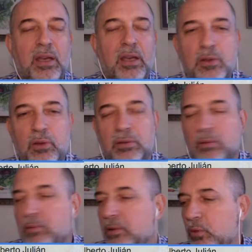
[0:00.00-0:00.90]
you
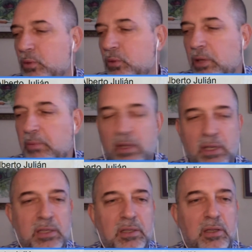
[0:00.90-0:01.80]
to give me
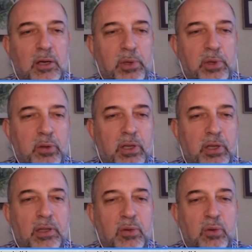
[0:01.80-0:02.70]
this opportunity
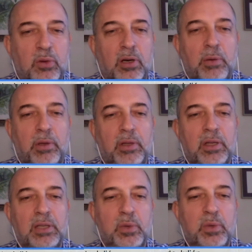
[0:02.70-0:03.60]
to talk about this,
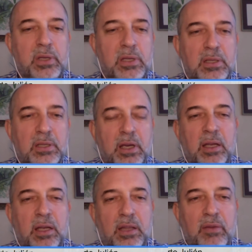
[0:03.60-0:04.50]
which is
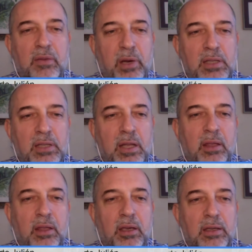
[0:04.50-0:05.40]
definitely something,
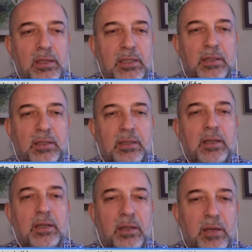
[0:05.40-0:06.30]
it's
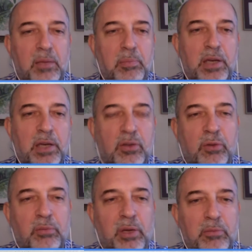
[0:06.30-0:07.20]
a passion for
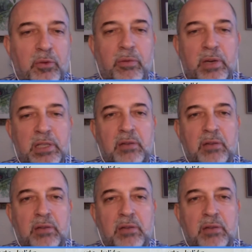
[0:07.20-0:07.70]
myself.